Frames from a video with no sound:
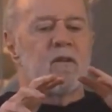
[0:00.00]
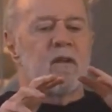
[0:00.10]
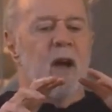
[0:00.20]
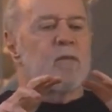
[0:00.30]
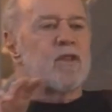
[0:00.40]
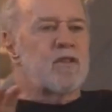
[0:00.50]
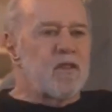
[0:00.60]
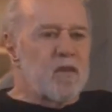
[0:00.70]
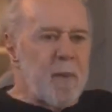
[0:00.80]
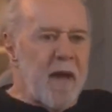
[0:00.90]
I was just
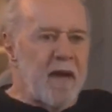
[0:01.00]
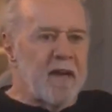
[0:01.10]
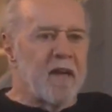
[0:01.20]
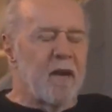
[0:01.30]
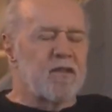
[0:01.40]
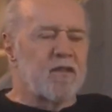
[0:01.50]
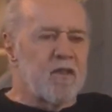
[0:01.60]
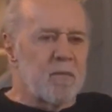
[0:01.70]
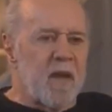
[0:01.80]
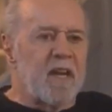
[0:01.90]
expanding. I was just
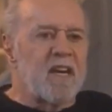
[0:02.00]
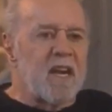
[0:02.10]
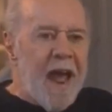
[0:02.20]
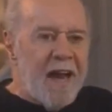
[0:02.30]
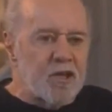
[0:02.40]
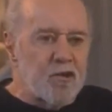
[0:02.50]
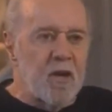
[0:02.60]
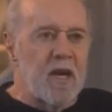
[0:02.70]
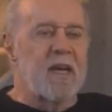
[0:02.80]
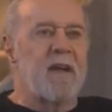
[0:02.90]
expanding
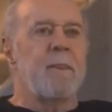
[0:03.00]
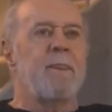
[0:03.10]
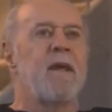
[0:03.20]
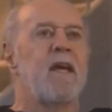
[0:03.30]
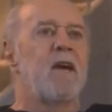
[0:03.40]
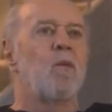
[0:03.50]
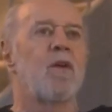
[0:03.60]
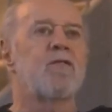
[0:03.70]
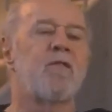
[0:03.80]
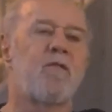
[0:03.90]
naturally. It
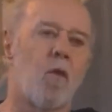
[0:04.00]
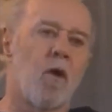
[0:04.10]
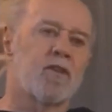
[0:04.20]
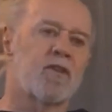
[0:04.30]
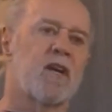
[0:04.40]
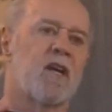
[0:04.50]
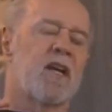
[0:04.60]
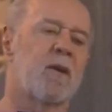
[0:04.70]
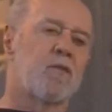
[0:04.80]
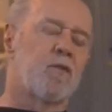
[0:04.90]
wasn't forced.
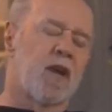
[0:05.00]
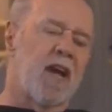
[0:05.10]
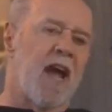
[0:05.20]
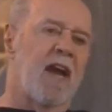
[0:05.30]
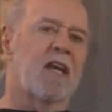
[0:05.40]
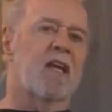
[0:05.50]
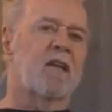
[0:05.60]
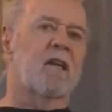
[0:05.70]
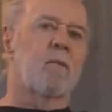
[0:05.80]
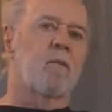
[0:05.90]
It was organic.
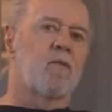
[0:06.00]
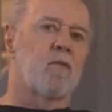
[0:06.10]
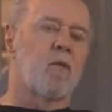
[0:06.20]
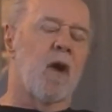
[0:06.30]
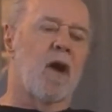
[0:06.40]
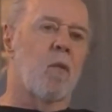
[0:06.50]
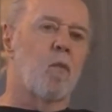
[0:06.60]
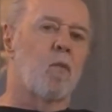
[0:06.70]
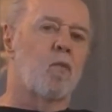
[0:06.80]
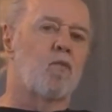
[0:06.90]
It, it was who I
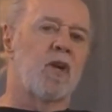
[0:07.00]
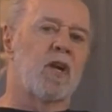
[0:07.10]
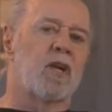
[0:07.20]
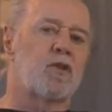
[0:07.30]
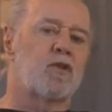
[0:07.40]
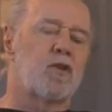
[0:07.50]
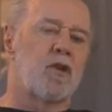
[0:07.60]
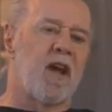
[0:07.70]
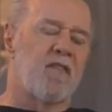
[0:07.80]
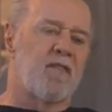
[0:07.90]
really
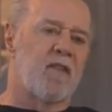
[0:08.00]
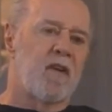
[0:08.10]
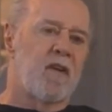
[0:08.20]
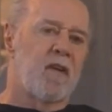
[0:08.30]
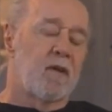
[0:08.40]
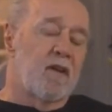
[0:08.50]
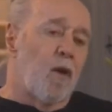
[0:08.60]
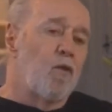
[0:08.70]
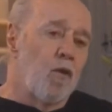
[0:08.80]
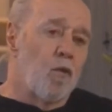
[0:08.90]
should have yeah,
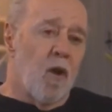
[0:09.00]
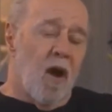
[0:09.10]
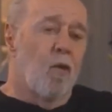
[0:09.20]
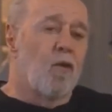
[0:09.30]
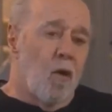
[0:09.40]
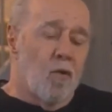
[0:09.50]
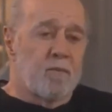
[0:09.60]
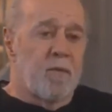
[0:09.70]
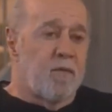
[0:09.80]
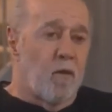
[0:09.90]
who knew? Who knows
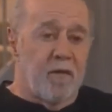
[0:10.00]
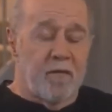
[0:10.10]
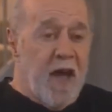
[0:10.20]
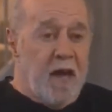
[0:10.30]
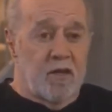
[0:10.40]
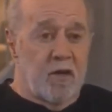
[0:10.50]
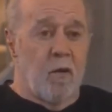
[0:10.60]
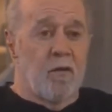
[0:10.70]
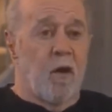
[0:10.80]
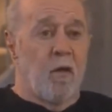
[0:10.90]
before the fact? You
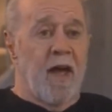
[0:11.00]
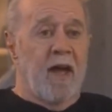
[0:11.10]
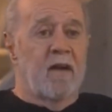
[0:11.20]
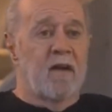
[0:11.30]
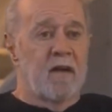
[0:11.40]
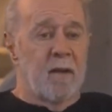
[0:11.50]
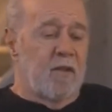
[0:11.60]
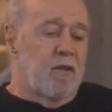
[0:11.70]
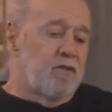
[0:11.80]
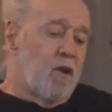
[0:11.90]
don't know that. I mean,
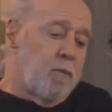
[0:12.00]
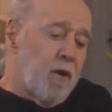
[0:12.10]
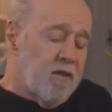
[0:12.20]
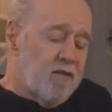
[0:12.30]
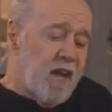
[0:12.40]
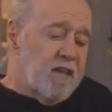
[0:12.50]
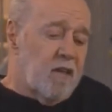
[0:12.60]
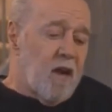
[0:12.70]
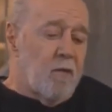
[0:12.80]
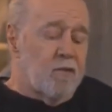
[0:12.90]
there's no place like the
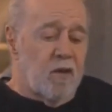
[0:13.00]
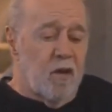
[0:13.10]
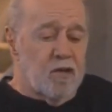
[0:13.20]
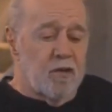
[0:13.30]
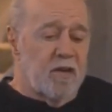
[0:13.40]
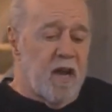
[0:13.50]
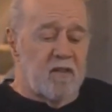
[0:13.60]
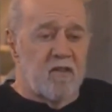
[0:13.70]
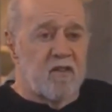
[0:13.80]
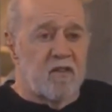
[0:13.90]
counterculture in
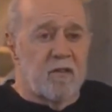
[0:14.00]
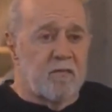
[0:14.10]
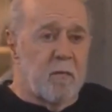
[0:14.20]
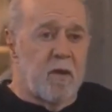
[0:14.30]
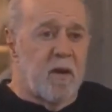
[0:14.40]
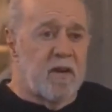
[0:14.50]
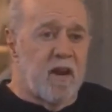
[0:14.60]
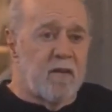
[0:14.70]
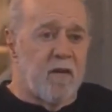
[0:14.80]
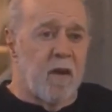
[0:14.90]
1960 for me to
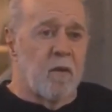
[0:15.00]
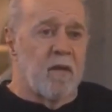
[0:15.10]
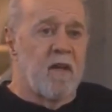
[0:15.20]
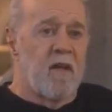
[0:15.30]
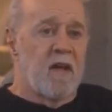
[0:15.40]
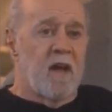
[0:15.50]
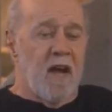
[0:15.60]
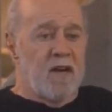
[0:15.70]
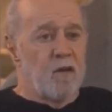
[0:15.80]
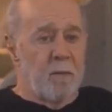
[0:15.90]
identify with.
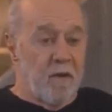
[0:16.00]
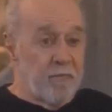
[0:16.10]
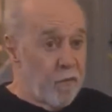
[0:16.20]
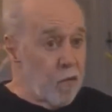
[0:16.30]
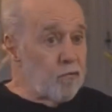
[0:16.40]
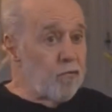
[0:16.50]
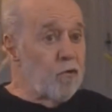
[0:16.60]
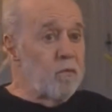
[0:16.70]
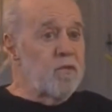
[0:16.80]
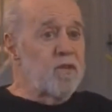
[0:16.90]
I knew about folk
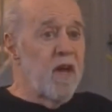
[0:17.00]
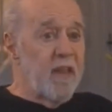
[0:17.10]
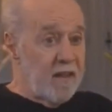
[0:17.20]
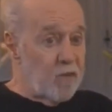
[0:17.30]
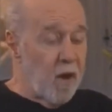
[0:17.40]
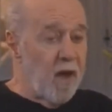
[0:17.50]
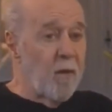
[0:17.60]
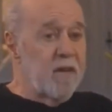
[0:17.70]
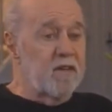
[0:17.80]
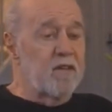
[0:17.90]
rooms. That's why I
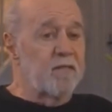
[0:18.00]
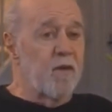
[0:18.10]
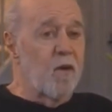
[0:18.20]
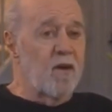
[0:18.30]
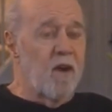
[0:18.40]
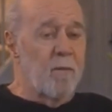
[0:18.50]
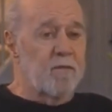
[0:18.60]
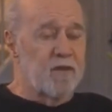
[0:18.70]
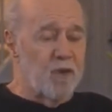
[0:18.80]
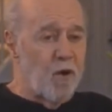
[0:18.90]
went to the folk clubs
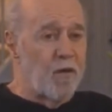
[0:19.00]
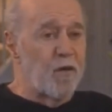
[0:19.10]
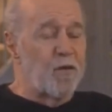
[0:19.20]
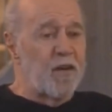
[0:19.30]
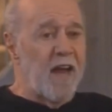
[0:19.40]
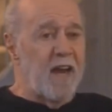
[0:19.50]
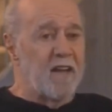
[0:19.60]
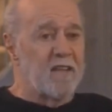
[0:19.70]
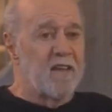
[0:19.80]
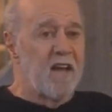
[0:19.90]
to go to the
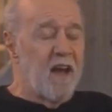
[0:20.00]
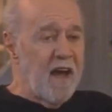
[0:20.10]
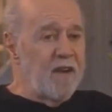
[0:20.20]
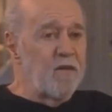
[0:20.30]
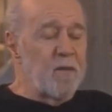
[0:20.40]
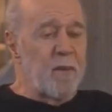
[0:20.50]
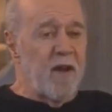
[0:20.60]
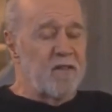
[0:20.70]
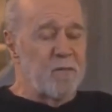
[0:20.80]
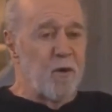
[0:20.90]
hootenannies. I knew the
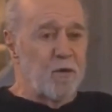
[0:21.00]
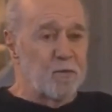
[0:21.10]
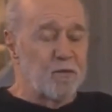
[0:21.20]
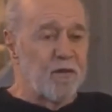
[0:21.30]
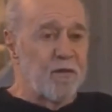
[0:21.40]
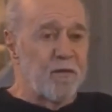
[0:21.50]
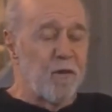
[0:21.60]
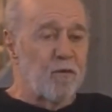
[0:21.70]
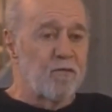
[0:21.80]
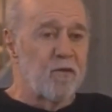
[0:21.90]
pot smokers were in the
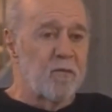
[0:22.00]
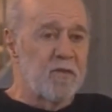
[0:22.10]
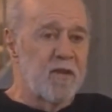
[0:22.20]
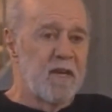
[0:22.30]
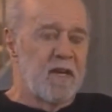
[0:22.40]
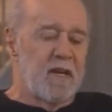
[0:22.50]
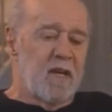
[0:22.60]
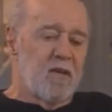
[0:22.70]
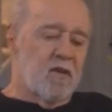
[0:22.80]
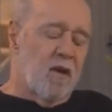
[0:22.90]
folk rooms,
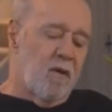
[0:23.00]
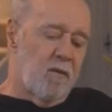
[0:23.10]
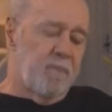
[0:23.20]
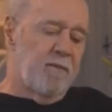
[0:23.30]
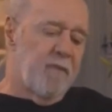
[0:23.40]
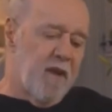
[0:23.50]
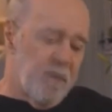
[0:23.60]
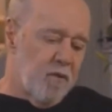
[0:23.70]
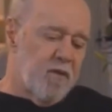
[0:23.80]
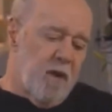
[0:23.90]
so it
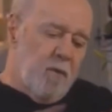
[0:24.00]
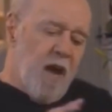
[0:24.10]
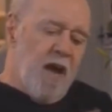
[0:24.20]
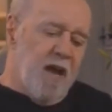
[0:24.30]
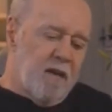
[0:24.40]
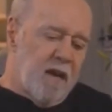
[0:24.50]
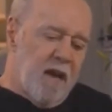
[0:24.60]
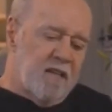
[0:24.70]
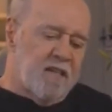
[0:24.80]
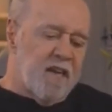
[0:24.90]
was. It, I had I
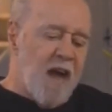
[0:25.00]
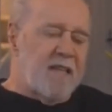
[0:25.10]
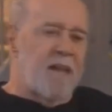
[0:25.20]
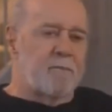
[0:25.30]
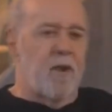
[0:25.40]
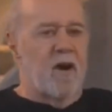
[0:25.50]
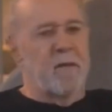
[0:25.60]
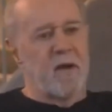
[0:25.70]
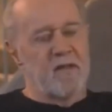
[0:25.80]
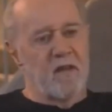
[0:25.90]
had denied that part of
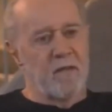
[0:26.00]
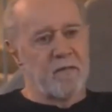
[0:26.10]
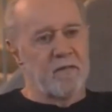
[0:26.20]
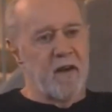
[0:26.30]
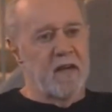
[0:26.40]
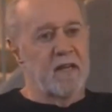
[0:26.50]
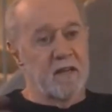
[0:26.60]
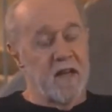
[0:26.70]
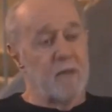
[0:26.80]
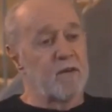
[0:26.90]
myself, and finally it
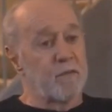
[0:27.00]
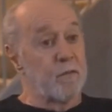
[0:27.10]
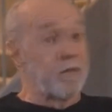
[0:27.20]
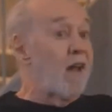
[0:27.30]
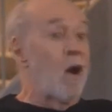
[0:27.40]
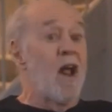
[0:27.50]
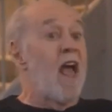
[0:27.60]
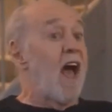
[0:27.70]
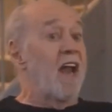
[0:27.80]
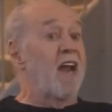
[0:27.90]
came into full flower.
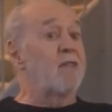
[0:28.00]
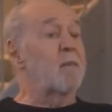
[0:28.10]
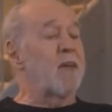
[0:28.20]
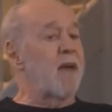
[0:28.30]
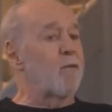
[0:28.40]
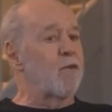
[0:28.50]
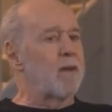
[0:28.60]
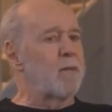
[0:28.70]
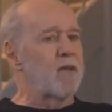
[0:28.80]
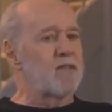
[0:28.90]
And I never became a really
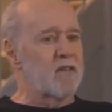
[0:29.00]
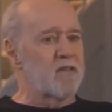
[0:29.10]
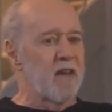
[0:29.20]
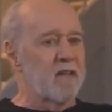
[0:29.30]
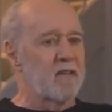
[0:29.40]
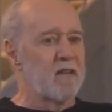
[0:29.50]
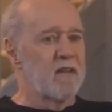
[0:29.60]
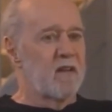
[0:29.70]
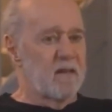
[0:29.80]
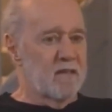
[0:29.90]
big success
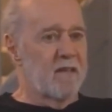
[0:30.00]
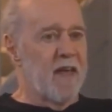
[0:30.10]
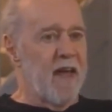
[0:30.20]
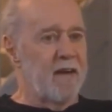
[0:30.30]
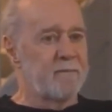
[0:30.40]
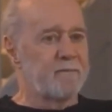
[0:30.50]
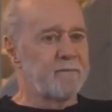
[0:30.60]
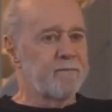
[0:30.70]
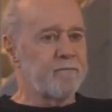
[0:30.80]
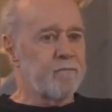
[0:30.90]
until that.
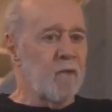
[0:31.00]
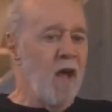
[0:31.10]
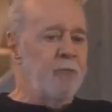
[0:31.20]
Mm-hmm.